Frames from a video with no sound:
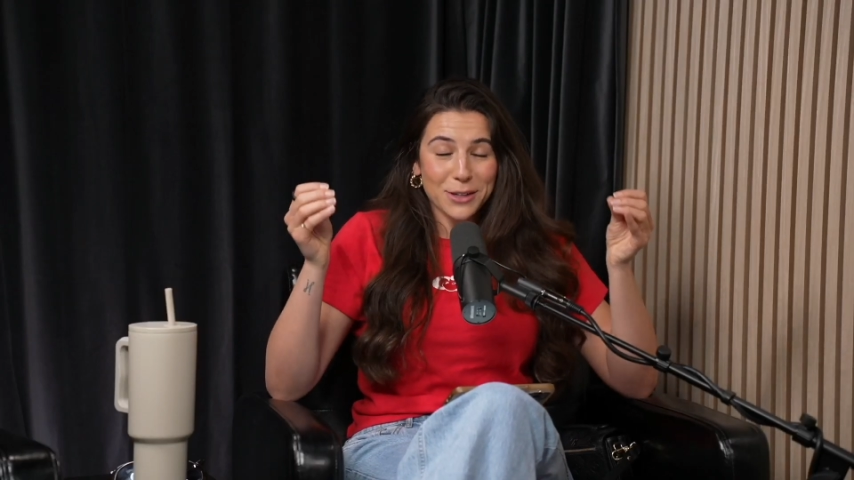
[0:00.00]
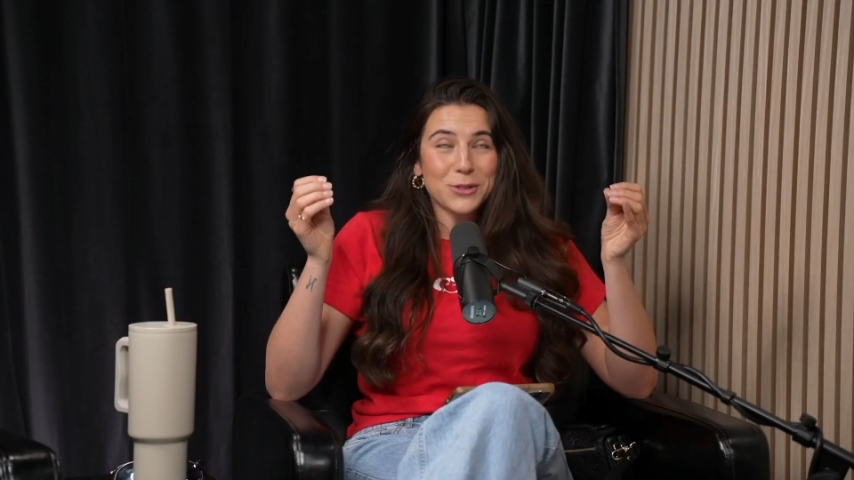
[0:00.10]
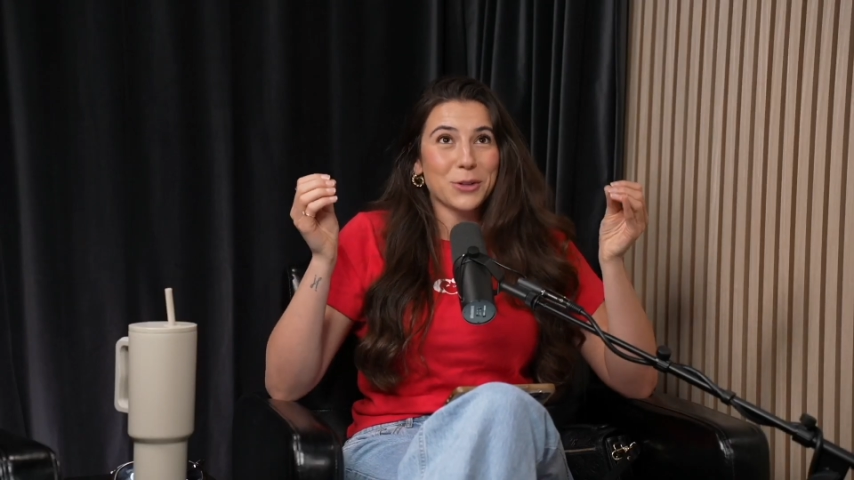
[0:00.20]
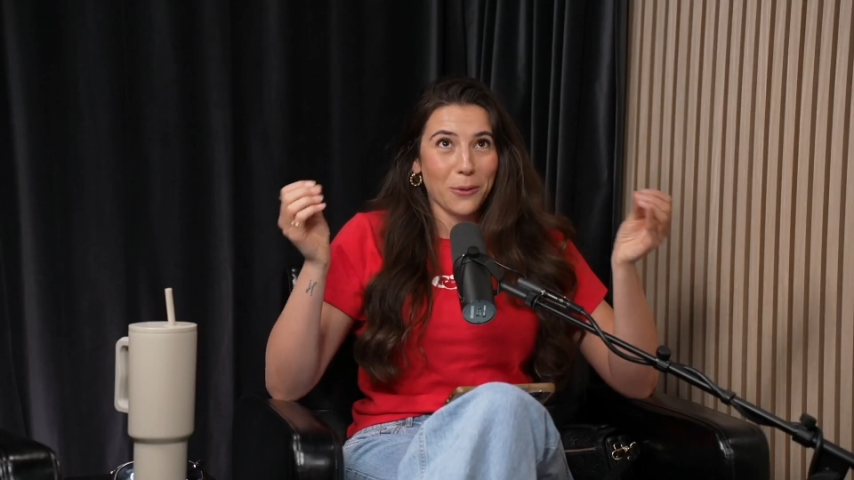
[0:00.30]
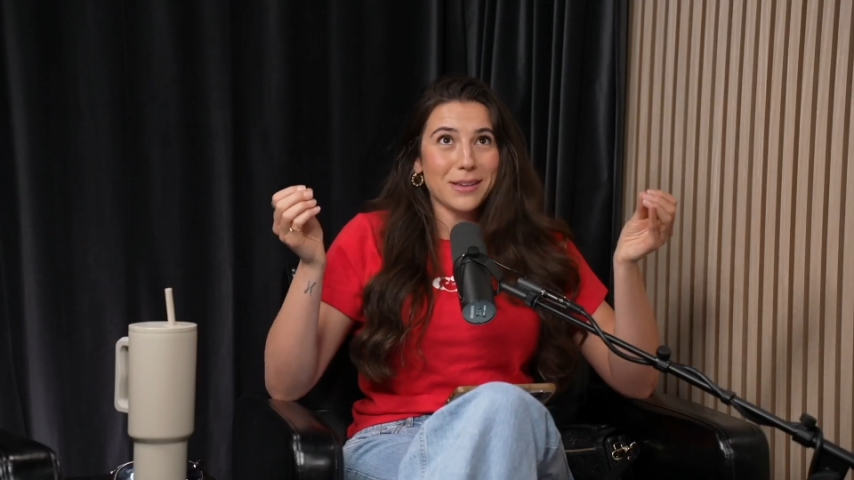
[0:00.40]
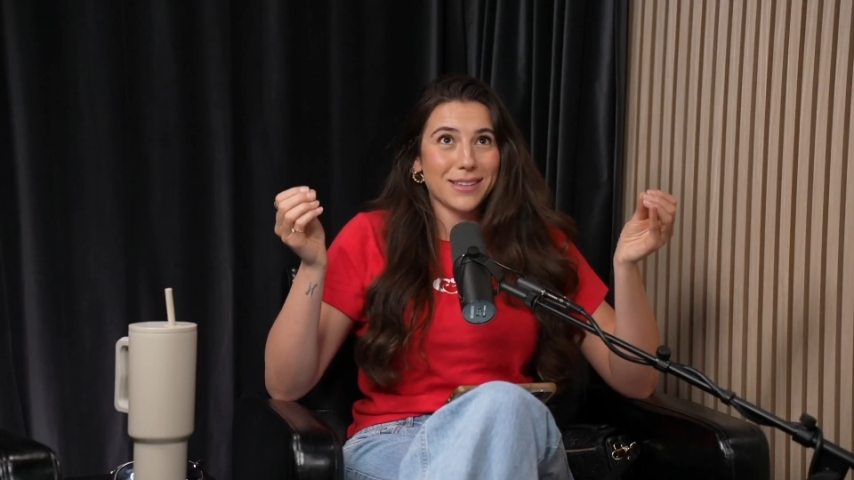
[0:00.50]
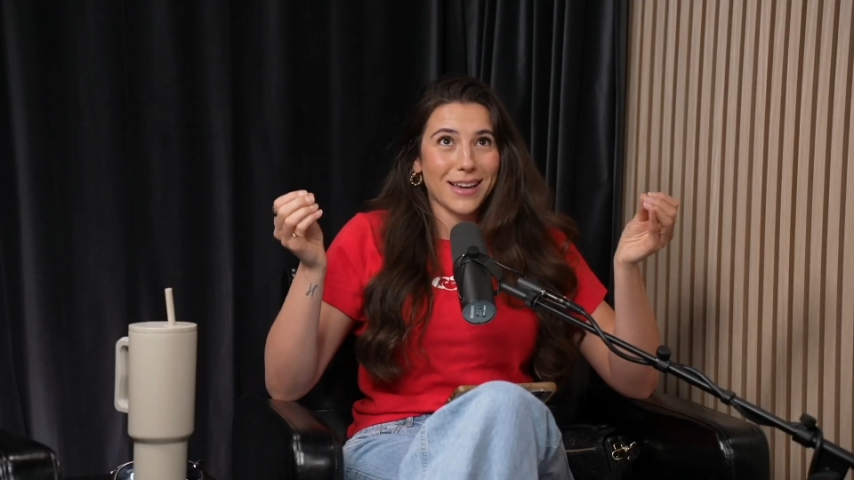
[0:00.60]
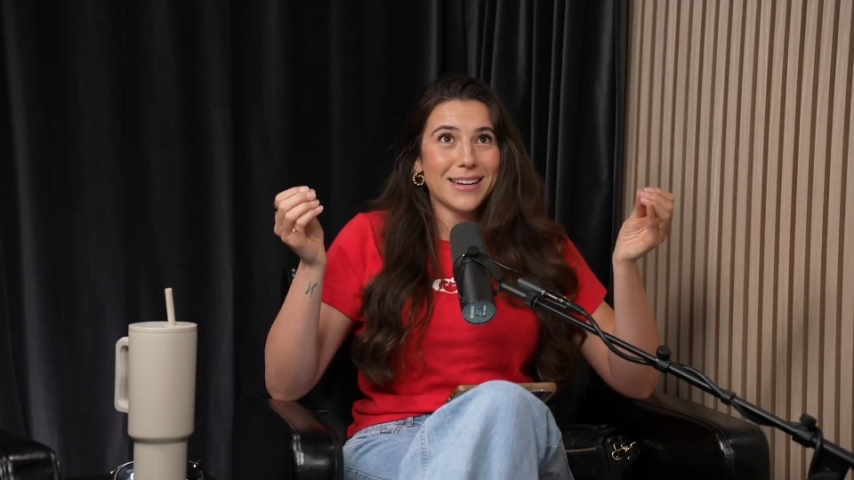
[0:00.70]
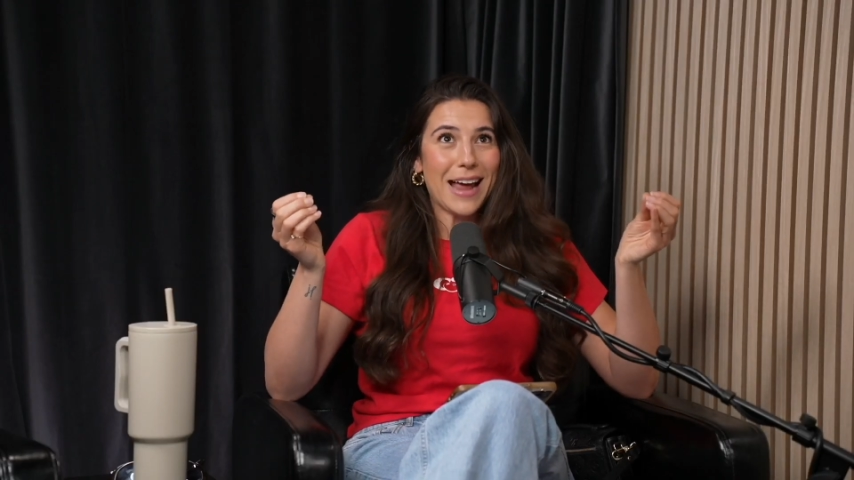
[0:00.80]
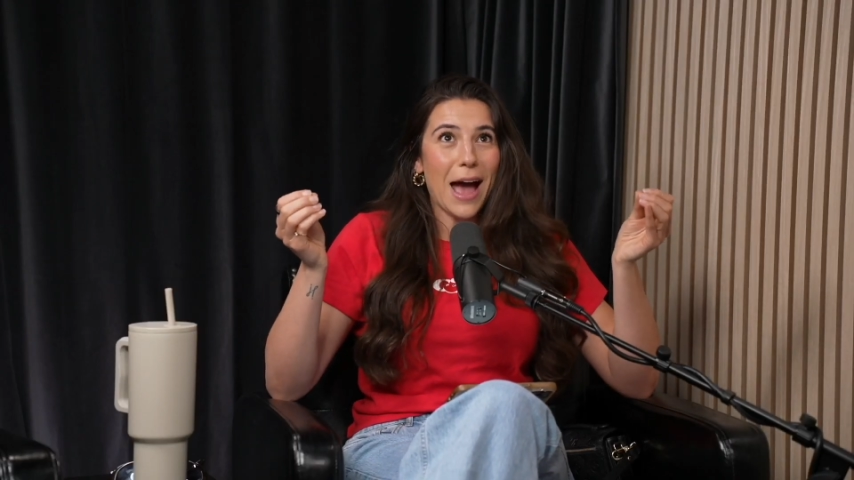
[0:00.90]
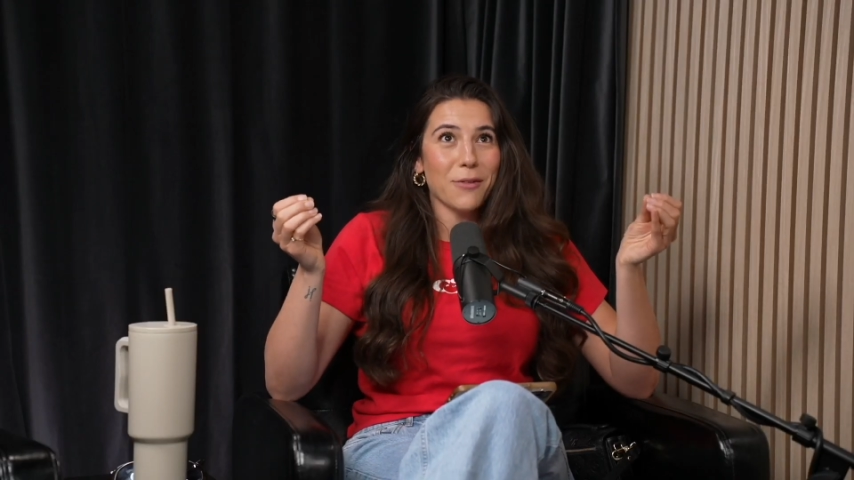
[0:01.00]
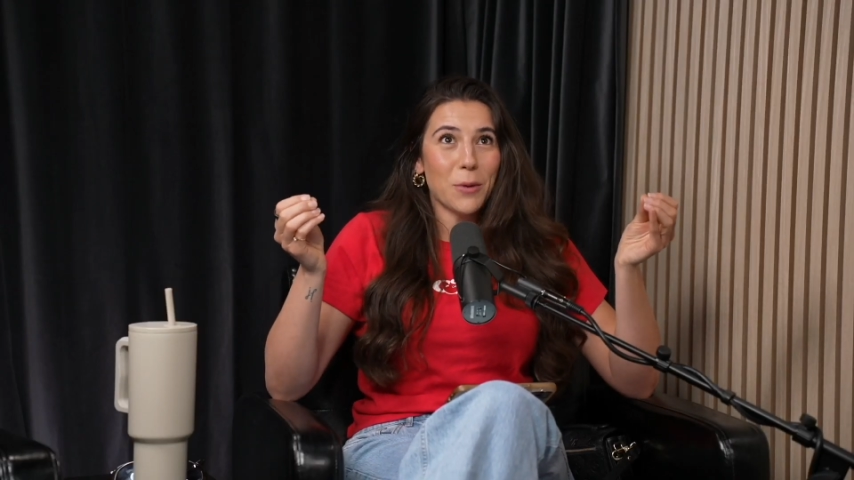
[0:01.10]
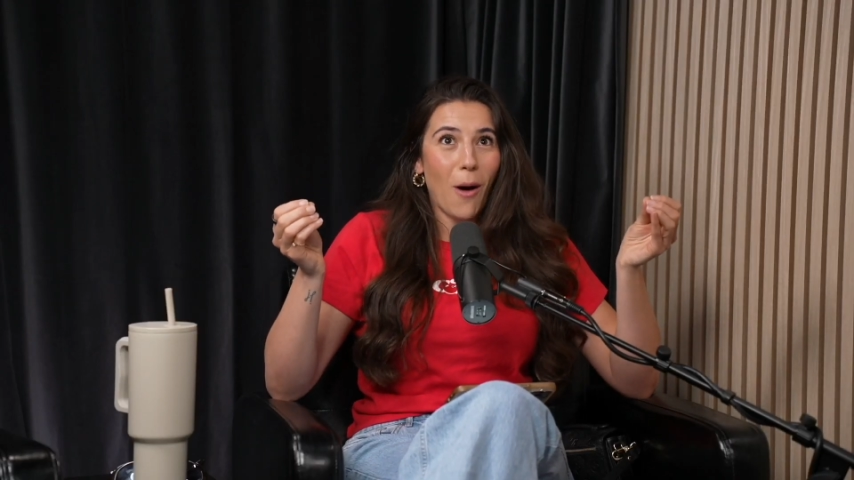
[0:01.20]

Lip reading: like so excited to have